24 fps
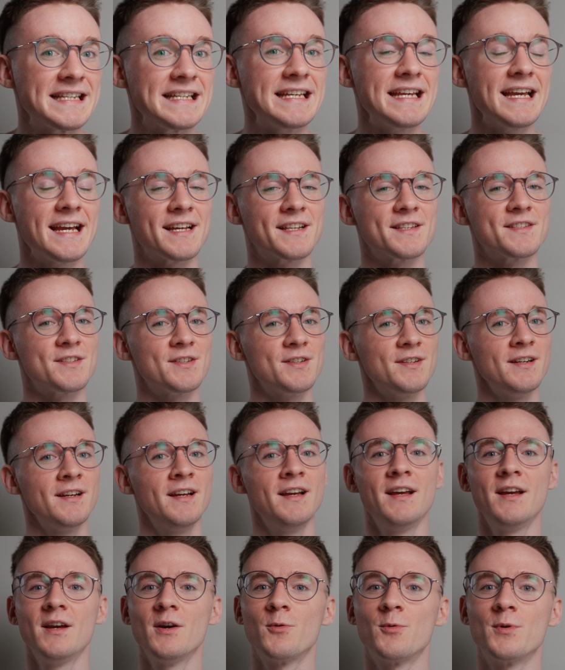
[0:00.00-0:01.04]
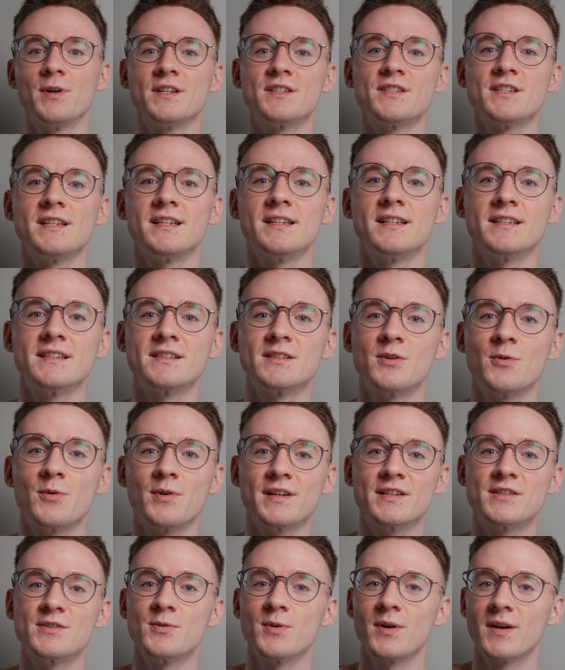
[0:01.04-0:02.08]
Dehancer, which is
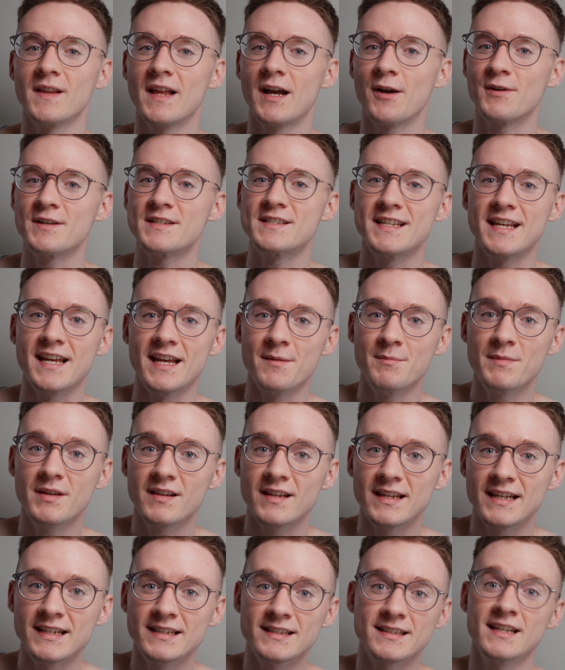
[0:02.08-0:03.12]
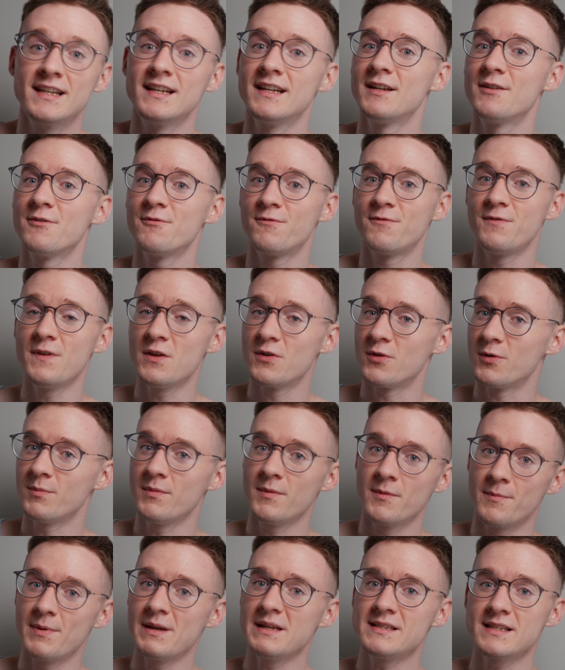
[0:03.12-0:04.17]
going to allow us to emulate
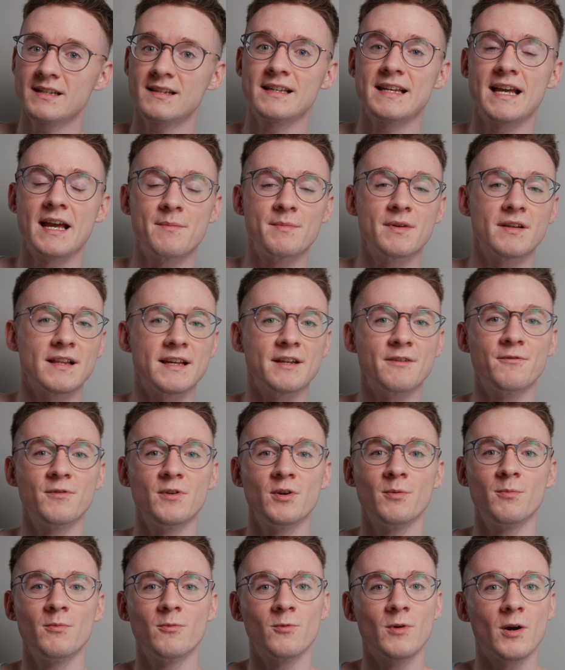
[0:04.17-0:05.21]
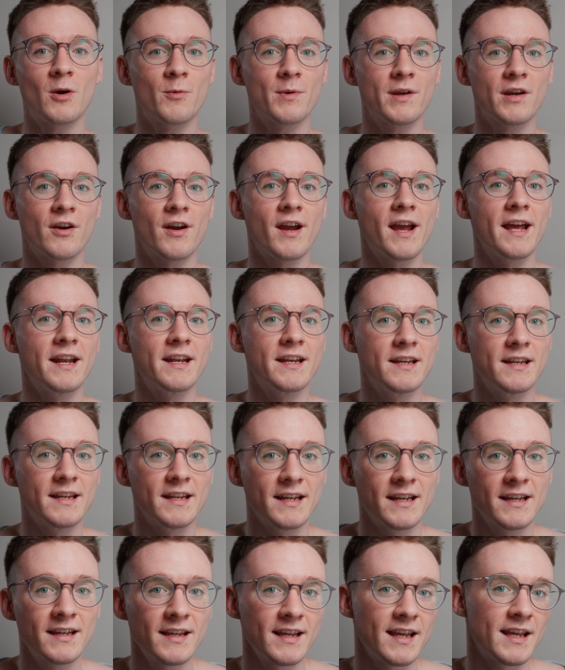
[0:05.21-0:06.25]
film, basically emulate film while we are
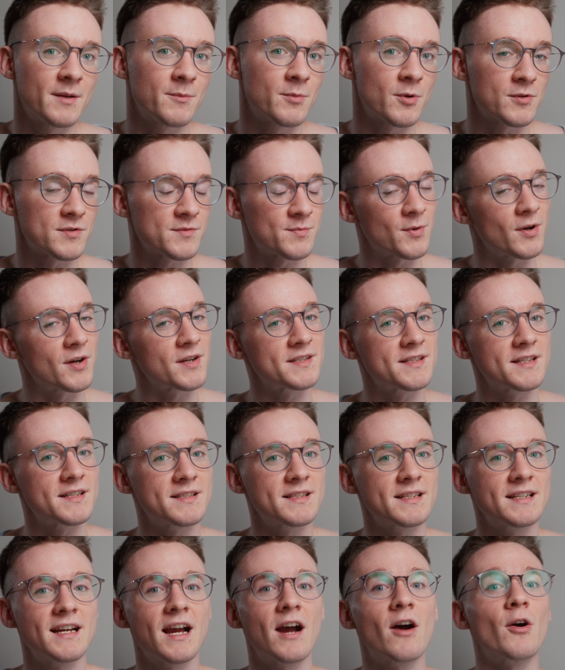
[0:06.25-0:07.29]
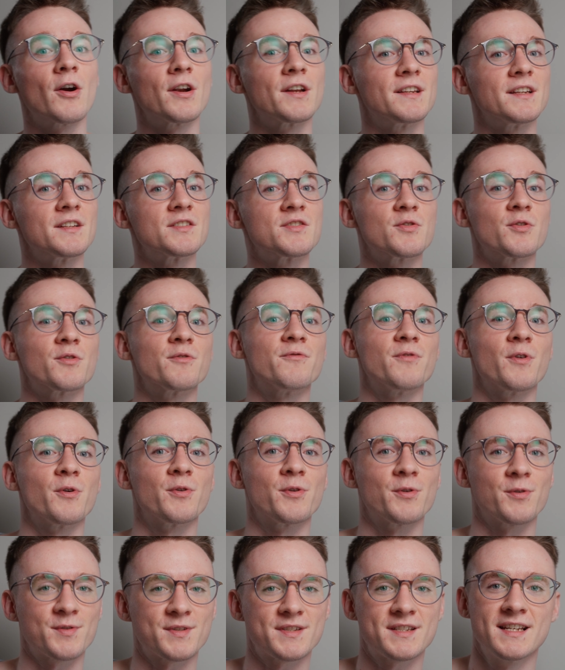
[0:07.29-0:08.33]
editing and post-processing our digital
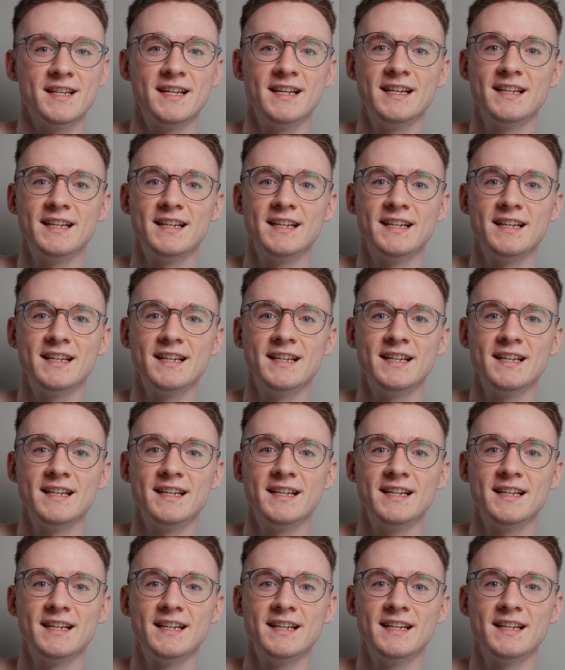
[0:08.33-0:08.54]
photos.